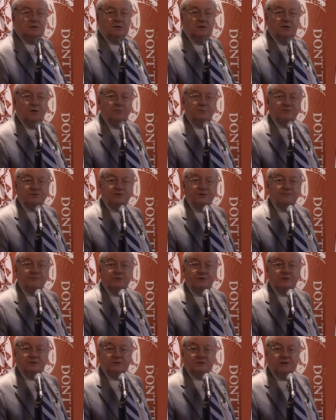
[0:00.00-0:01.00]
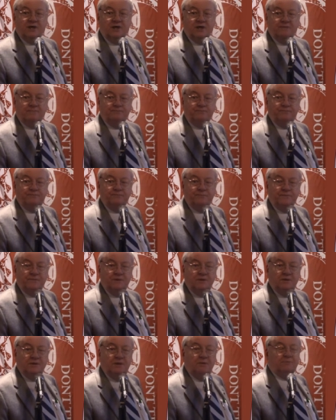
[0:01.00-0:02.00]
almost everything today.
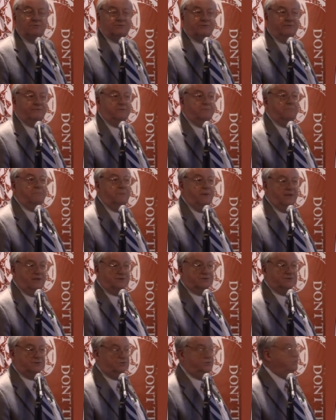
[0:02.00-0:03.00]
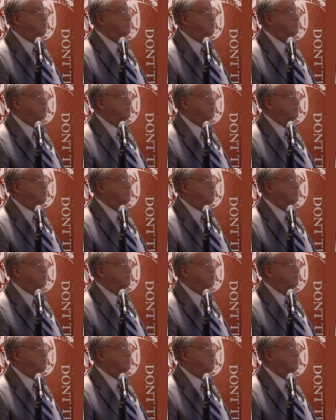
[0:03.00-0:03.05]
Almost every mess that you